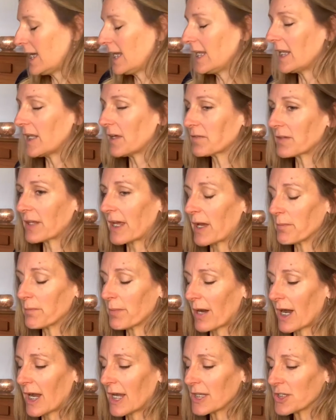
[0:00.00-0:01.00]
left hand
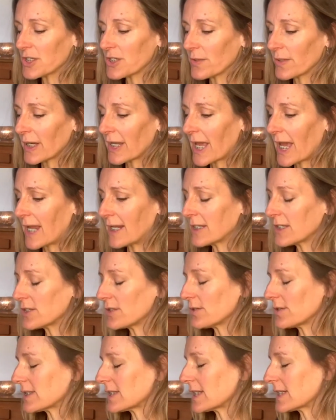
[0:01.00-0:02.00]
behind you. Inhale as you
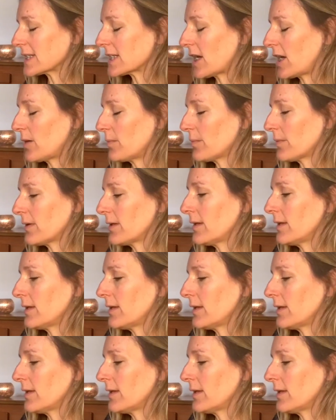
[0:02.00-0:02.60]
sit up,